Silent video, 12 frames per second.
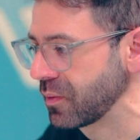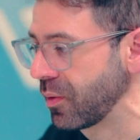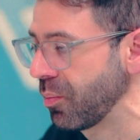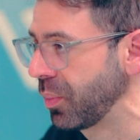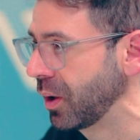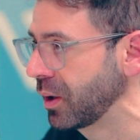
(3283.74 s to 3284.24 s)

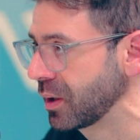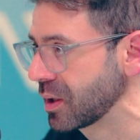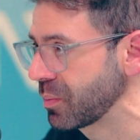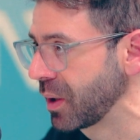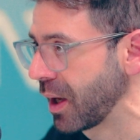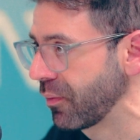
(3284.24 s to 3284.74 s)
from building
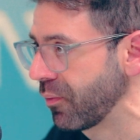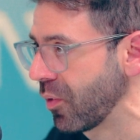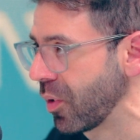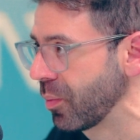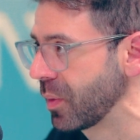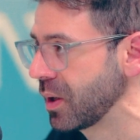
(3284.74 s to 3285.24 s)
this
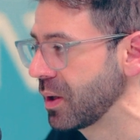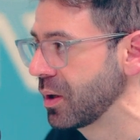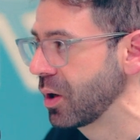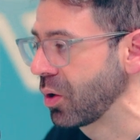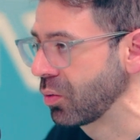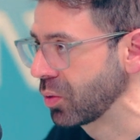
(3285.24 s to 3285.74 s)
platform,
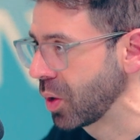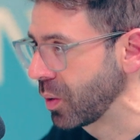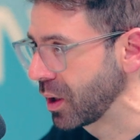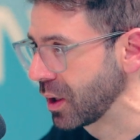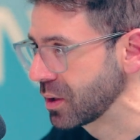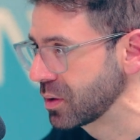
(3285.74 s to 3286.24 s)

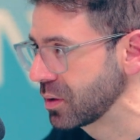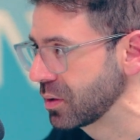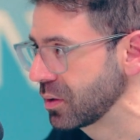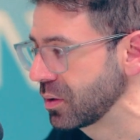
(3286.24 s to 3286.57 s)
growing it,